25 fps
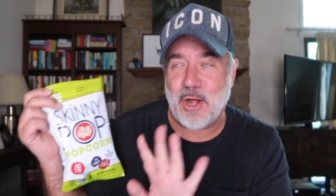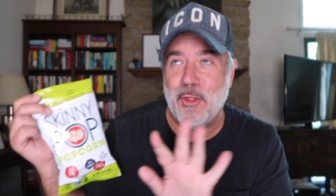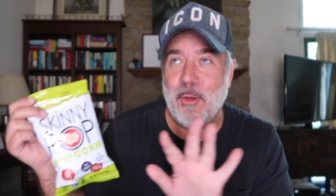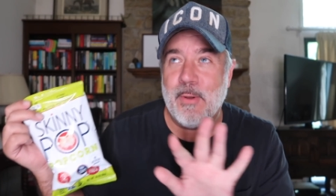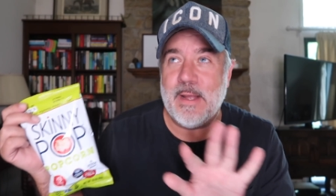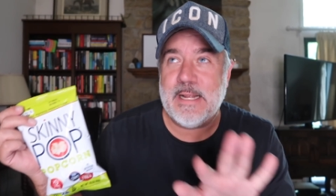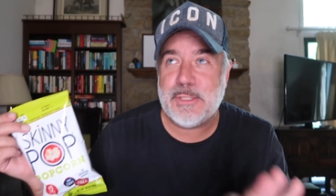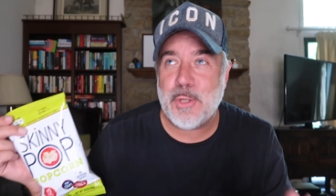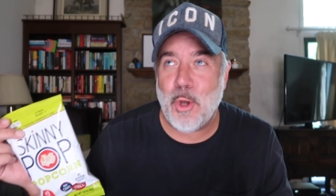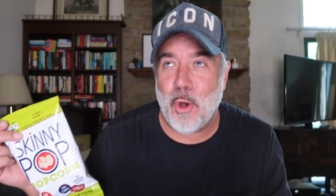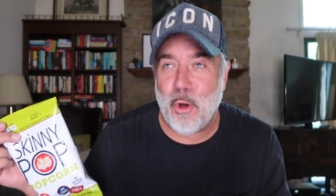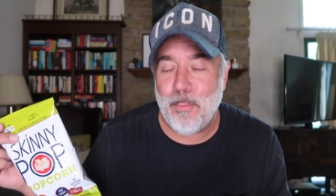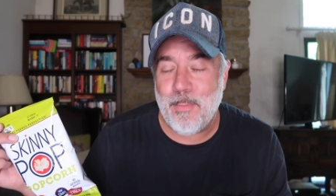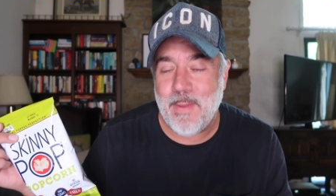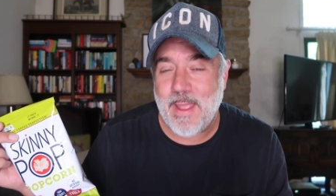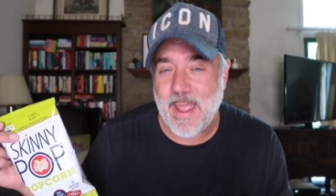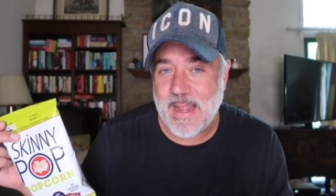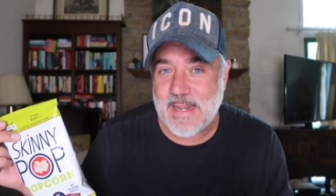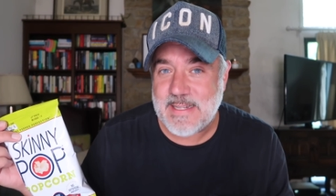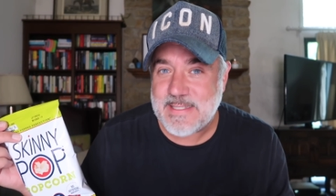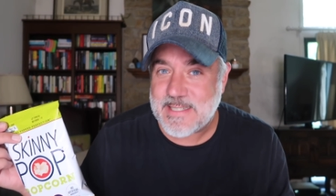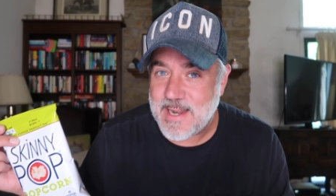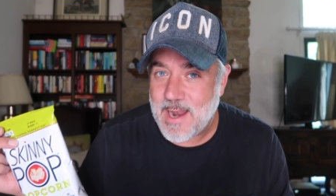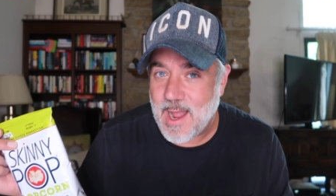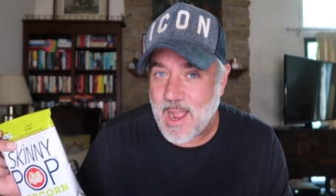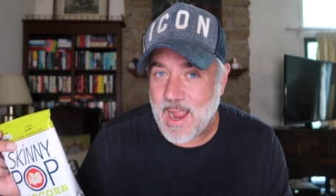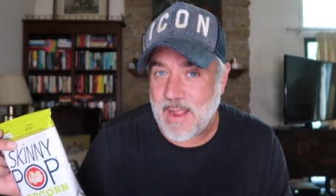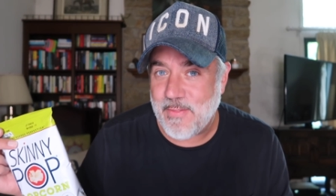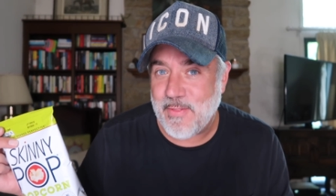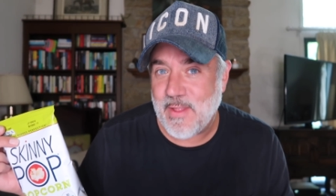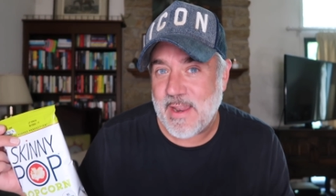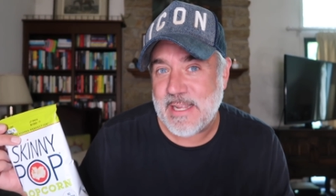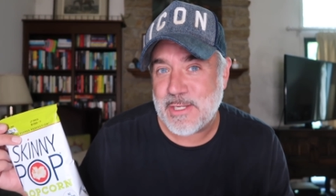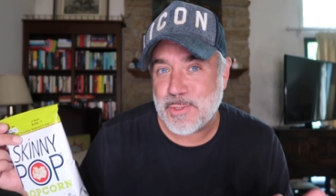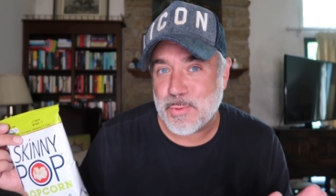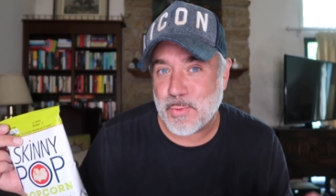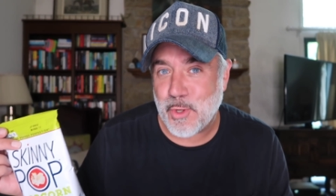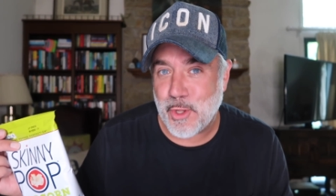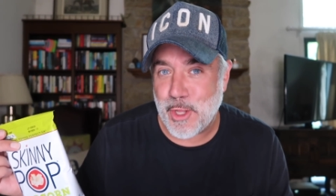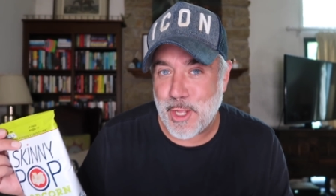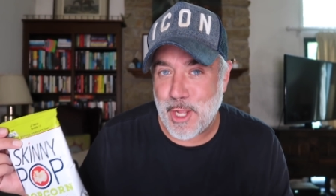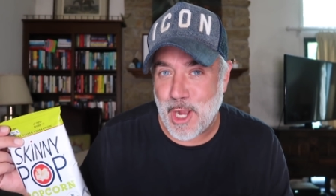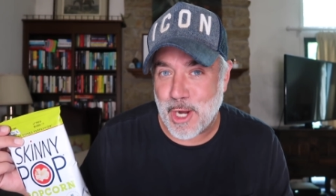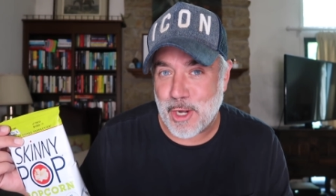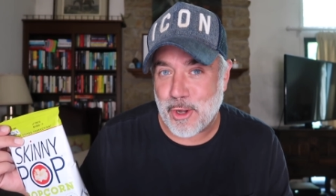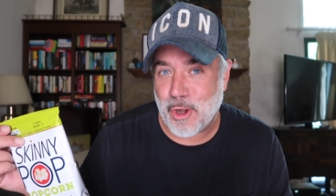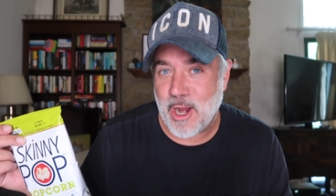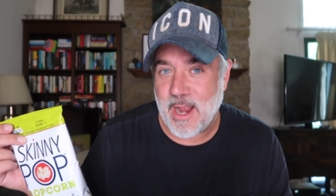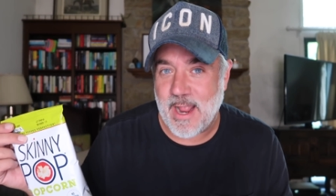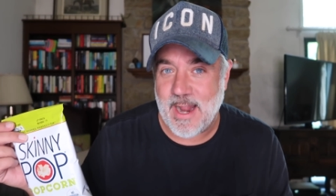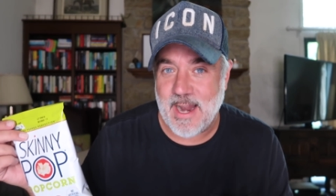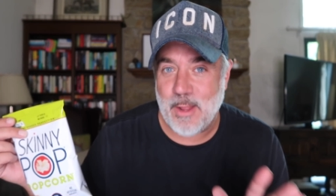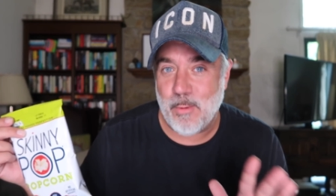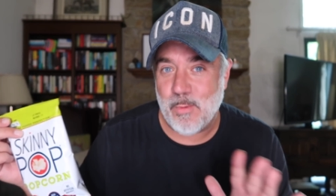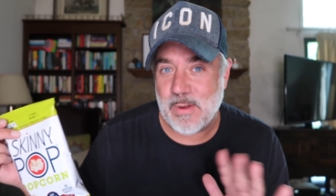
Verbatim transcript: Although he told me tonight that he's really hungry and